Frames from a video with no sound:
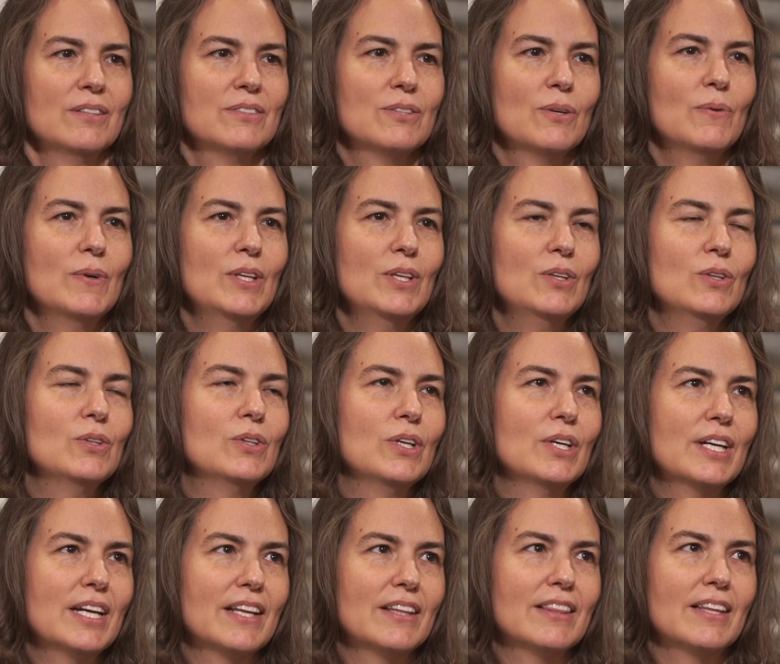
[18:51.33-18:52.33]
So when you
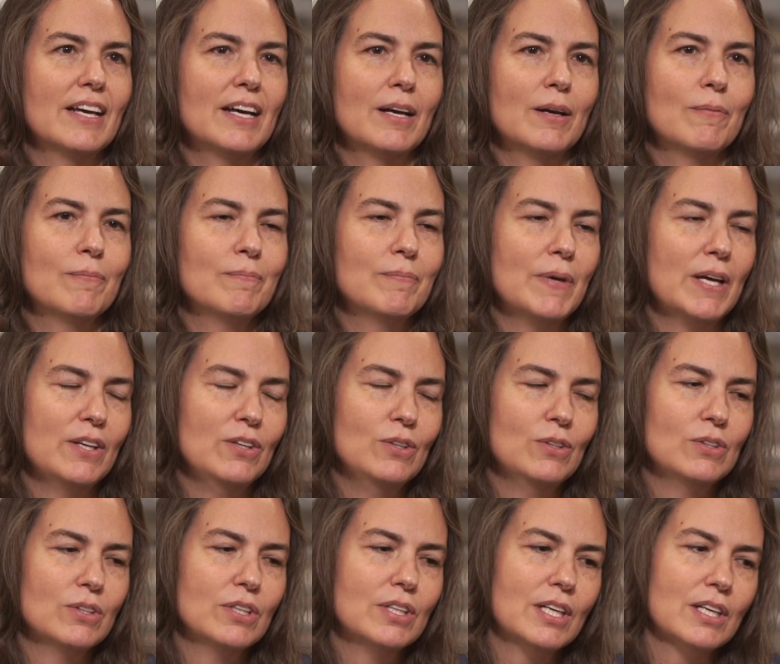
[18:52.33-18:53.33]
look at them and you
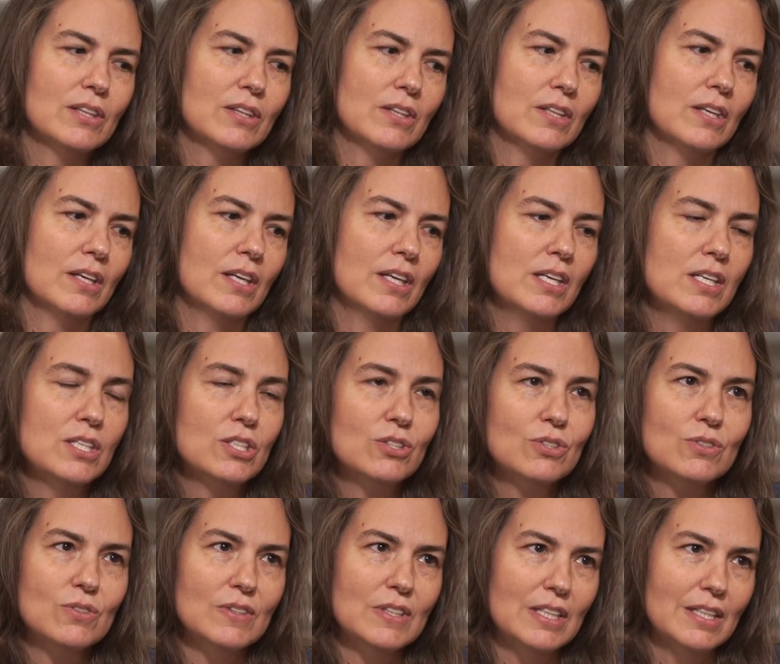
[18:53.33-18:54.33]
look at the
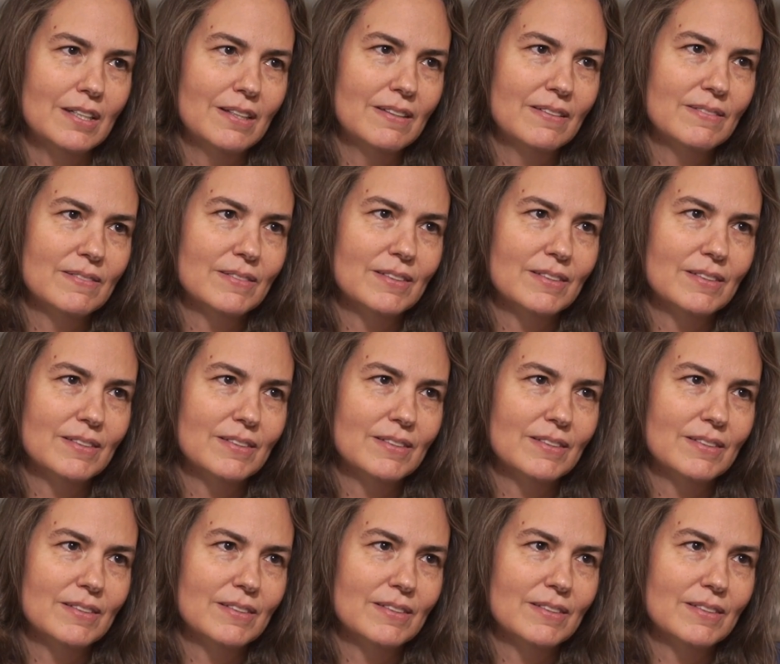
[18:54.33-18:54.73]
history